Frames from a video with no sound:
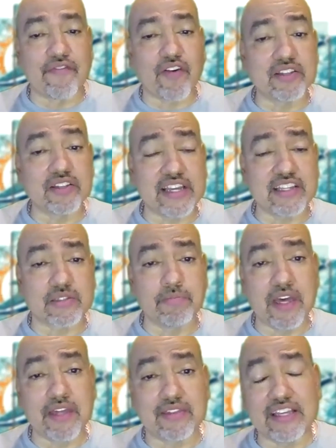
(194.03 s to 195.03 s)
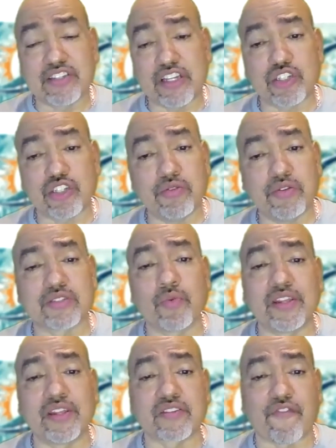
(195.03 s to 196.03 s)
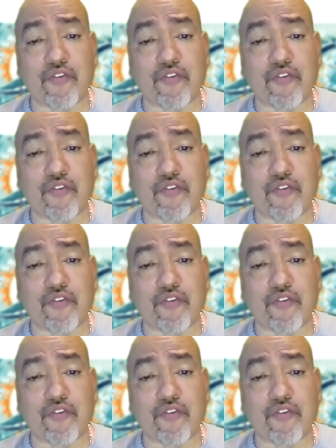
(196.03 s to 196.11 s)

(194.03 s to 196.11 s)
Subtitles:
Devontae Smith, his issue is with his